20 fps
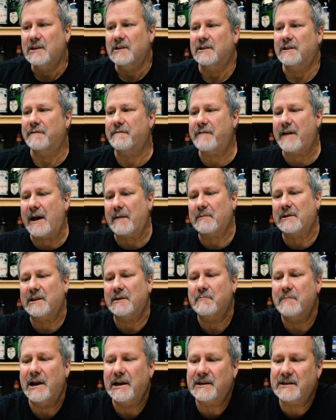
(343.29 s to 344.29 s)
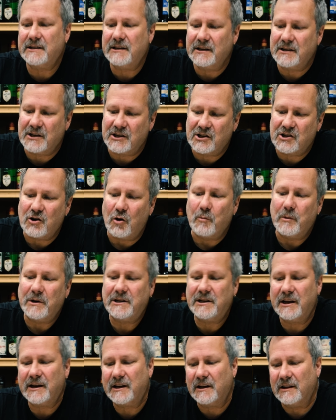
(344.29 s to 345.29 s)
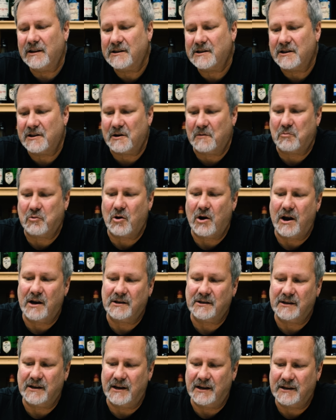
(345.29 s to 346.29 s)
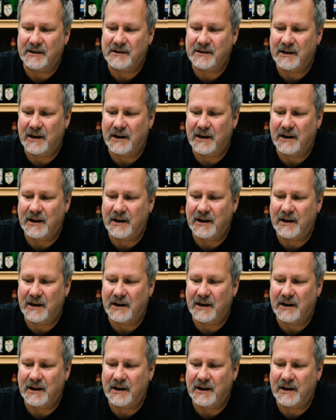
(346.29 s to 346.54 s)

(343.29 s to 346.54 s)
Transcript: the family that makes this is so meticulous in their process.